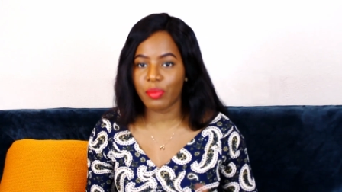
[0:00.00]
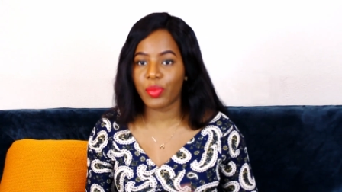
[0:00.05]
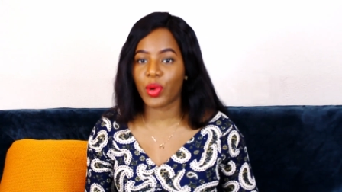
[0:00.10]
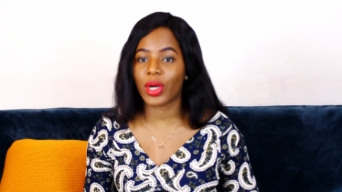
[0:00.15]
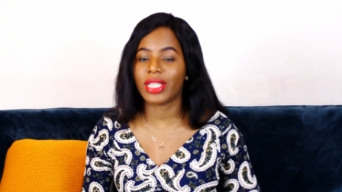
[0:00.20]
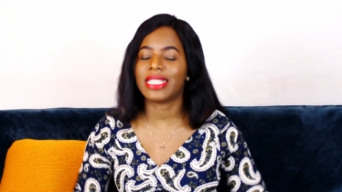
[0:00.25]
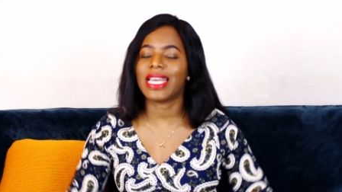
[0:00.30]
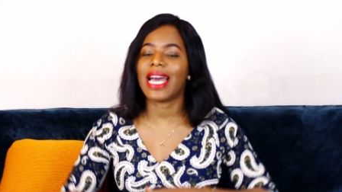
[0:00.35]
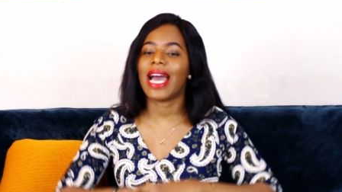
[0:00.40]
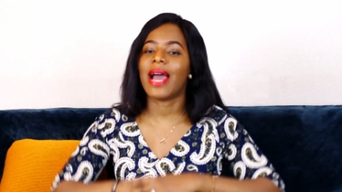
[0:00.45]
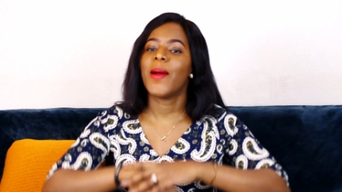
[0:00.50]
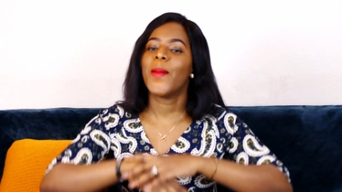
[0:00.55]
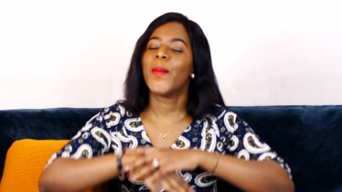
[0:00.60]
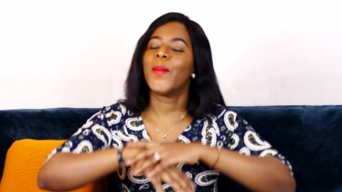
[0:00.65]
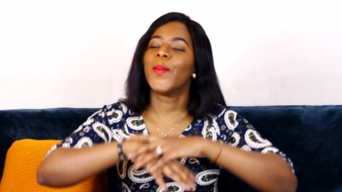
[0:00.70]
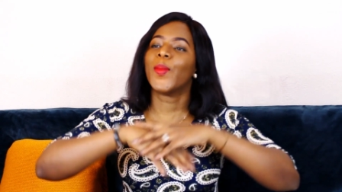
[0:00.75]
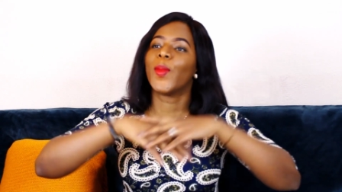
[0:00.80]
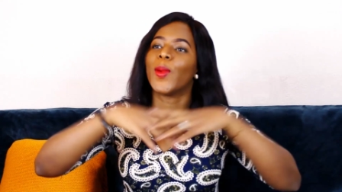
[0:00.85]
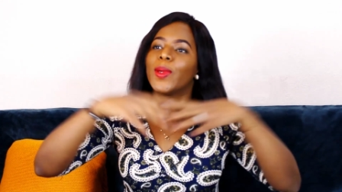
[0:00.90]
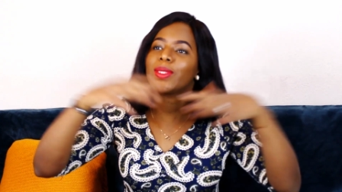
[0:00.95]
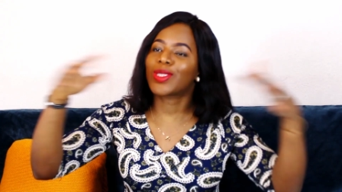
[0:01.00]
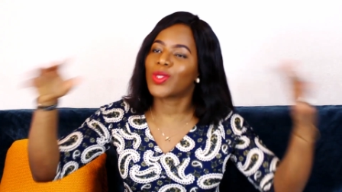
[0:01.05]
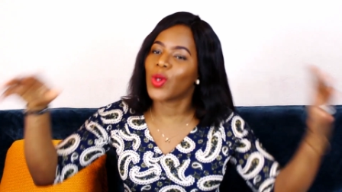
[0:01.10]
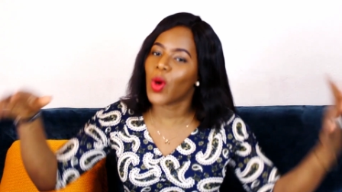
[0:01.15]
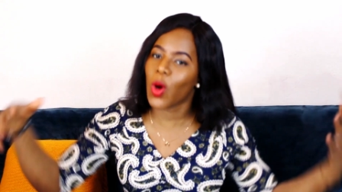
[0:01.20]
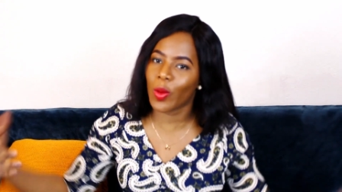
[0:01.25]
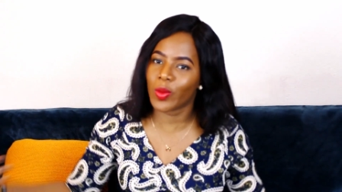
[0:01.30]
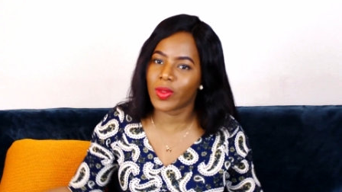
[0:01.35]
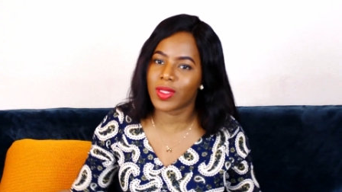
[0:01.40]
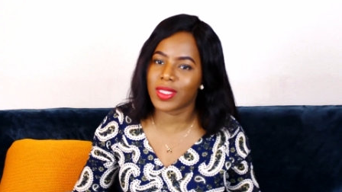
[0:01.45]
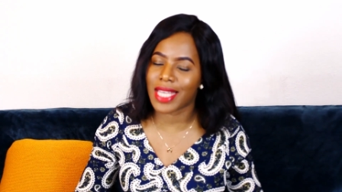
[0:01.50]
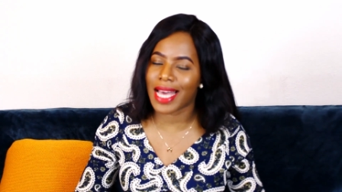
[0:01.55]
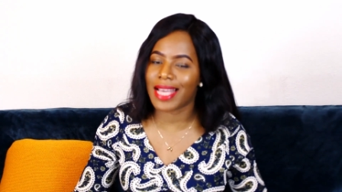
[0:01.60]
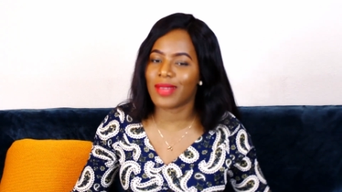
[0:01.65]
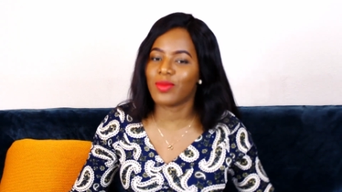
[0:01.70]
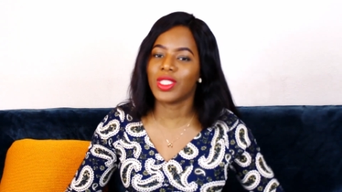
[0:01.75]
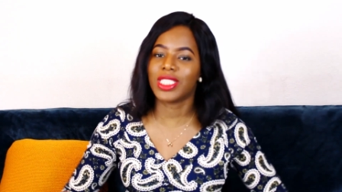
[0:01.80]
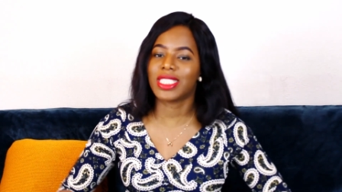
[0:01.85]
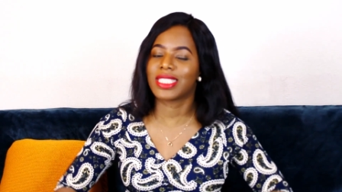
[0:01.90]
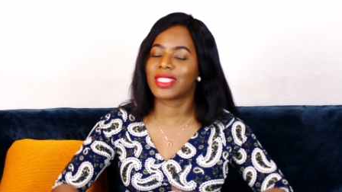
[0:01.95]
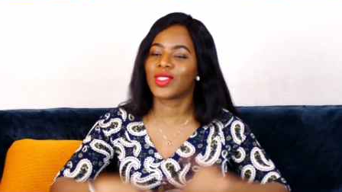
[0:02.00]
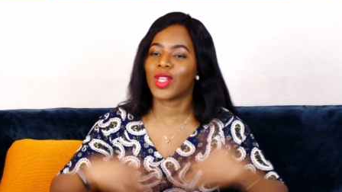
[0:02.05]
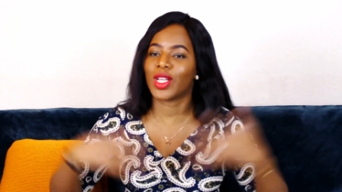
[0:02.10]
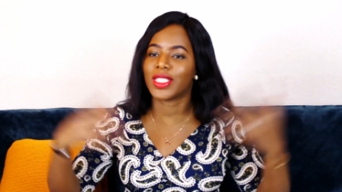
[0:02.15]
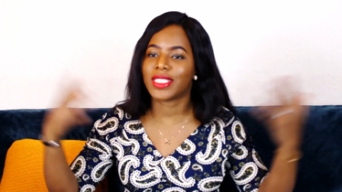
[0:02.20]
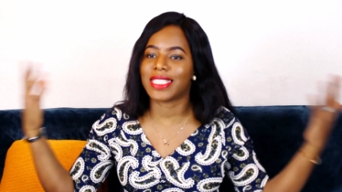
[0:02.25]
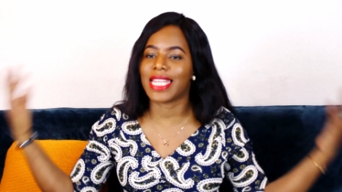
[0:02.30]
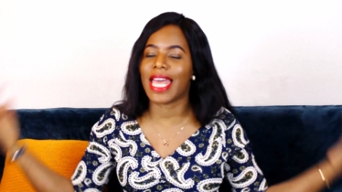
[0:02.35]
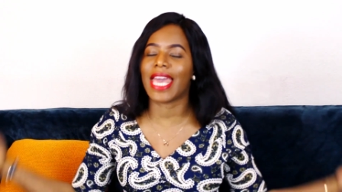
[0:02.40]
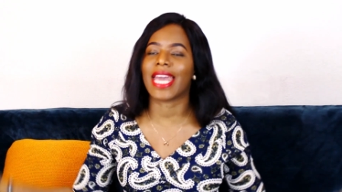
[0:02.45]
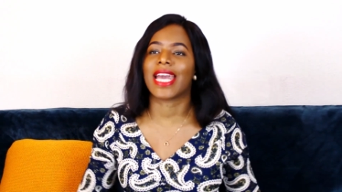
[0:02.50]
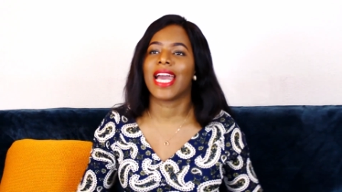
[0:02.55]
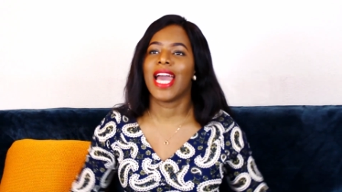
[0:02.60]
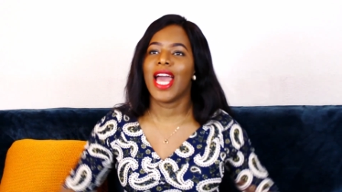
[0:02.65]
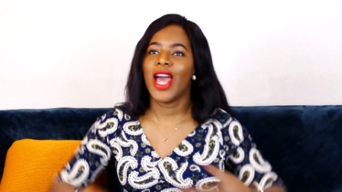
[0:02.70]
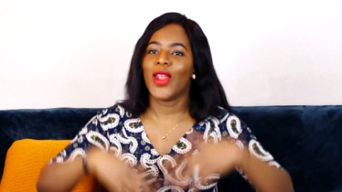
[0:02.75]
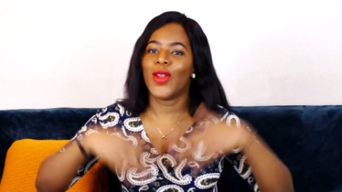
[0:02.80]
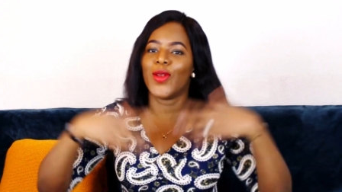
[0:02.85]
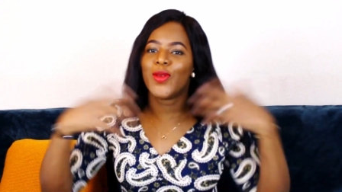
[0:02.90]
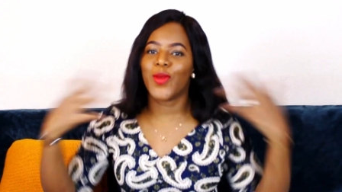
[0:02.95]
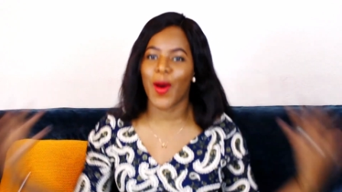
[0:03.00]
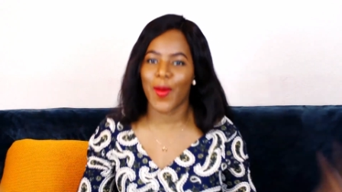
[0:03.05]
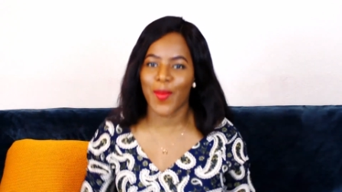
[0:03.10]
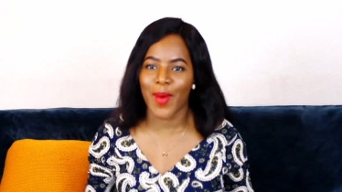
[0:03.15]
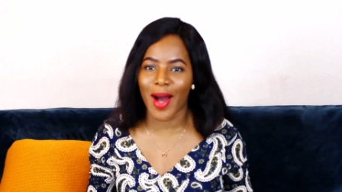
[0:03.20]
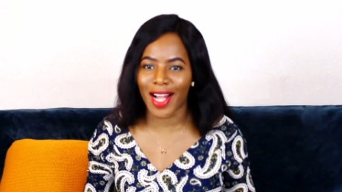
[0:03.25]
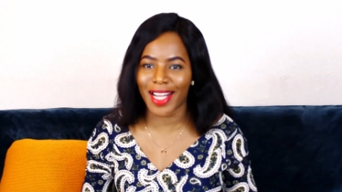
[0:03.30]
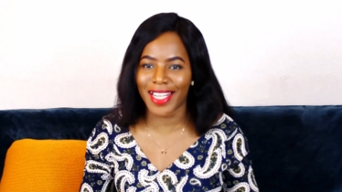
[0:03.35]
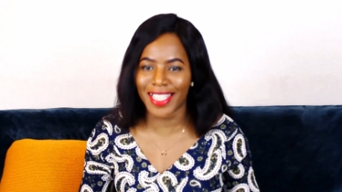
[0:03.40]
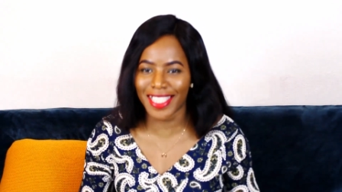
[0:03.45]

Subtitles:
But most homes, which is not like normal